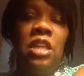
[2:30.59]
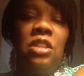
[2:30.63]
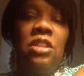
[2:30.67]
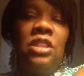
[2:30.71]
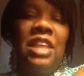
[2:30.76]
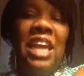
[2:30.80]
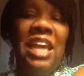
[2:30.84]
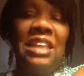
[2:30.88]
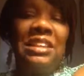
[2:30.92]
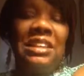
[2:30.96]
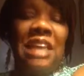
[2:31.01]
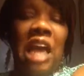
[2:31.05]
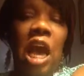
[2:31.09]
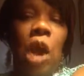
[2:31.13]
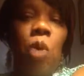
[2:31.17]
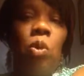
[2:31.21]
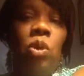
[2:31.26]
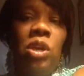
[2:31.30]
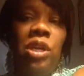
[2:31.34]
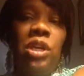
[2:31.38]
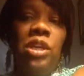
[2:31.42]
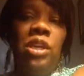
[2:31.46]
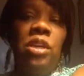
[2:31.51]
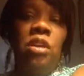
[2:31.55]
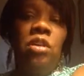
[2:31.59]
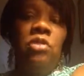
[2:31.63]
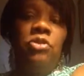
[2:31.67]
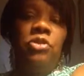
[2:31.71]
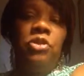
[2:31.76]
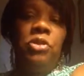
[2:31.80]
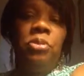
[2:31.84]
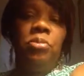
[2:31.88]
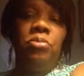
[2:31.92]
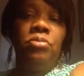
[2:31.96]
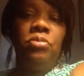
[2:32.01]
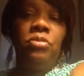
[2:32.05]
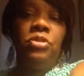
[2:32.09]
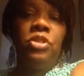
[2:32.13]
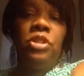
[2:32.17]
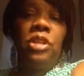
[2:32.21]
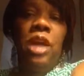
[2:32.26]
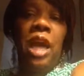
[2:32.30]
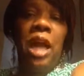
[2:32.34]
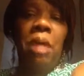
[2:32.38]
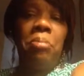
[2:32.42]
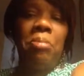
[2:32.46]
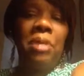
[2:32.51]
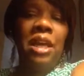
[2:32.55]
That's our gift.
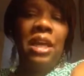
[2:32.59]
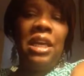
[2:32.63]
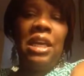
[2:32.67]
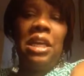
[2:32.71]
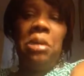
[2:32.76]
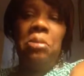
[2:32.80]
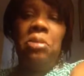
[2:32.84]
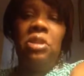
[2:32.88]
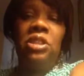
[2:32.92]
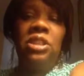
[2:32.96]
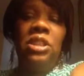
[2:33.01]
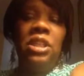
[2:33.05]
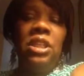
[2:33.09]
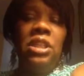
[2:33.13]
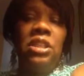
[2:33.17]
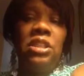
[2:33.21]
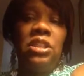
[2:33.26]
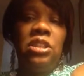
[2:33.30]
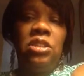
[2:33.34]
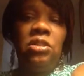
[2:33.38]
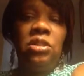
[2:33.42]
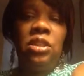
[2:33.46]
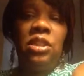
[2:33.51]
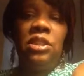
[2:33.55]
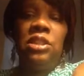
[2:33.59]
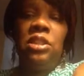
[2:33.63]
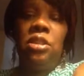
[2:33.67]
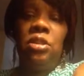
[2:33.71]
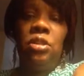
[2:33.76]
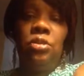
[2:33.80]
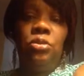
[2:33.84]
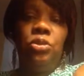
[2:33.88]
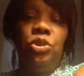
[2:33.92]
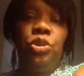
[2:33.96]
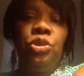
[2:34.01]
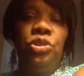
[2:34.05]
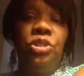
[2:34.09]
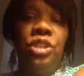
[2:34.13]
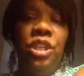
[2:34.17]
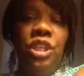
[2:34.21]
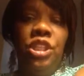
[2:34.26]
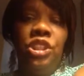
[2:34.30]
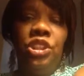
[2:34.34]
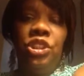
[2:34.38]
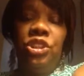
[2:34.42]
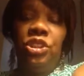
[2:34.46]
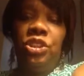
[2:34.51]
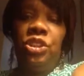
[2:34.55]
I'm not even much into this
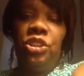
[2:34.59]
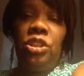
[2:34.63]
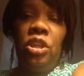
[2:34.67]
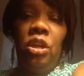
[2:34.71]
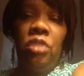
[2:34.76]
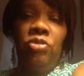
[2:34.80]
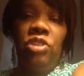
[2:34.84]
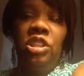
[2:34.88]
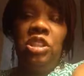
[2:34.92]
tradition stuff,